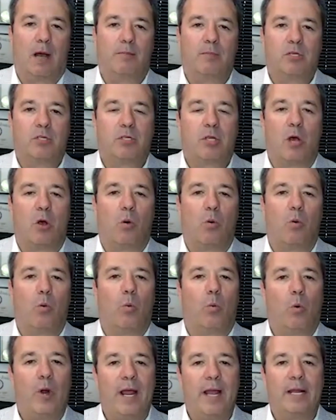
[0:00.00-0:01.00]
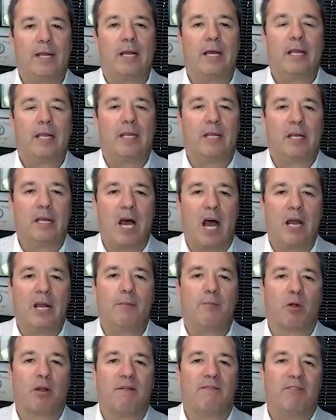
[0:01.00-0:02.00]
So when the
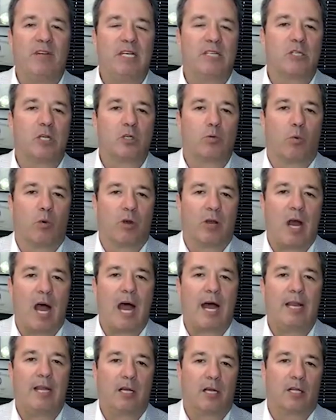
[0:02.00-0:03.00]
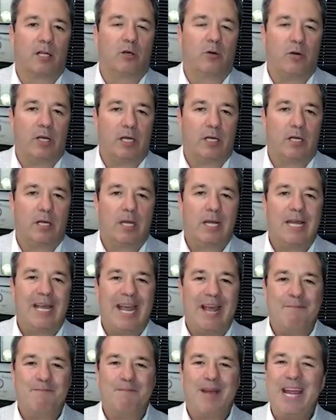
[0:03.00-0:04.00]
non-immigrant visas were not included,
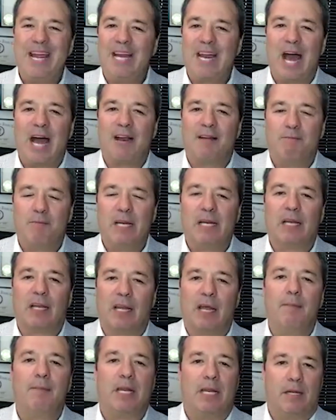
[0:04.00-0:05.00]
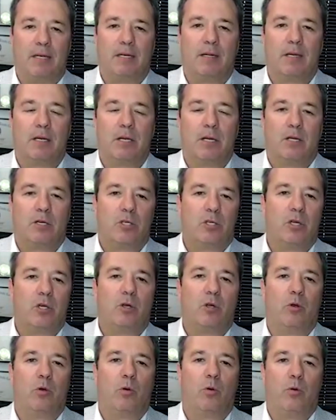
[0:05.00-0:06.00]
it may not have been limited
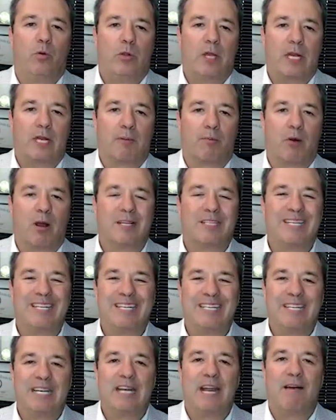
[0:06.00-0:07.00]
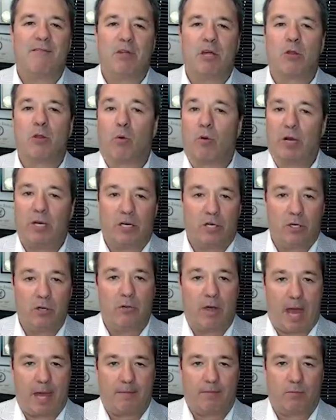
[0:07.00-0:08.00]
to that the president didn't have the authority to do
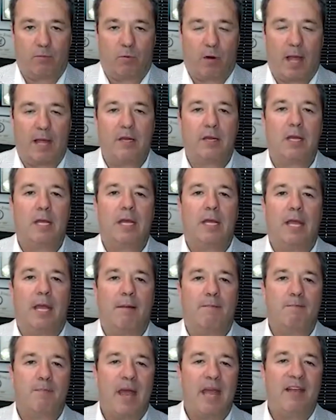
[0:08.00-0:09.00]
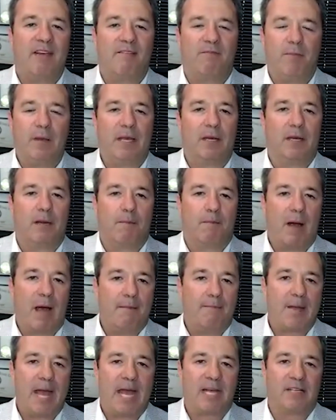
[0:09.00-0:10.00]
that, right? It may have been by
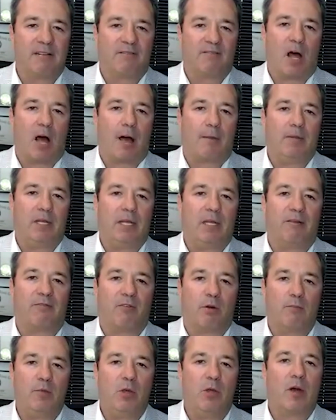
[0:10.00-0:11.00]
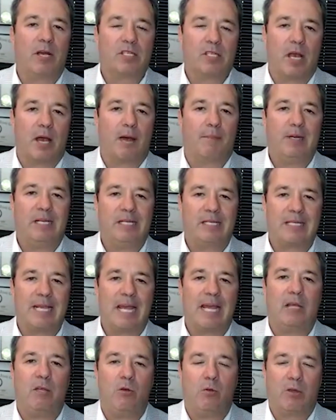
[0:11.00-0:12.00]
massive lobbying from U.S. companies
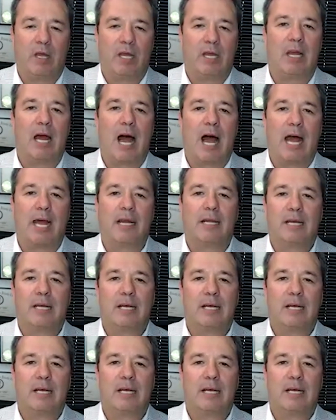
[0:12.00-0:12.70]
saying you cannot